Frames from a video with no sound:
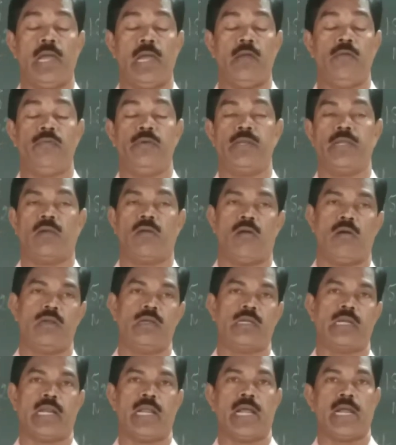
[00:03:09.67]
every
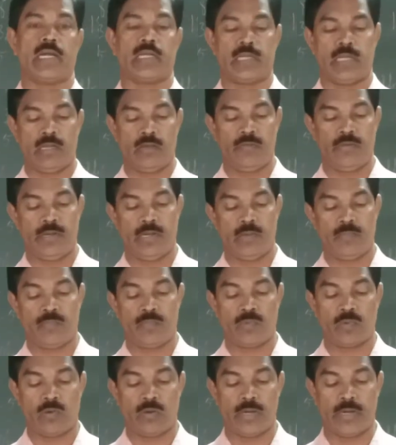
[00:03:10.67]
contract, every
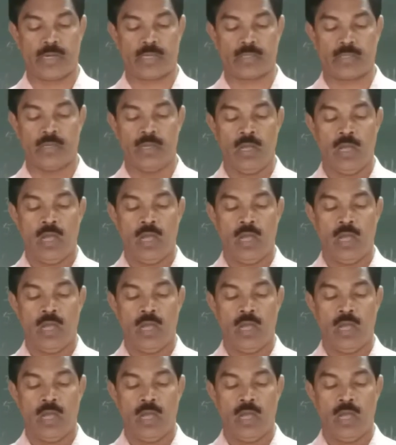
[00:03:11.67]
product,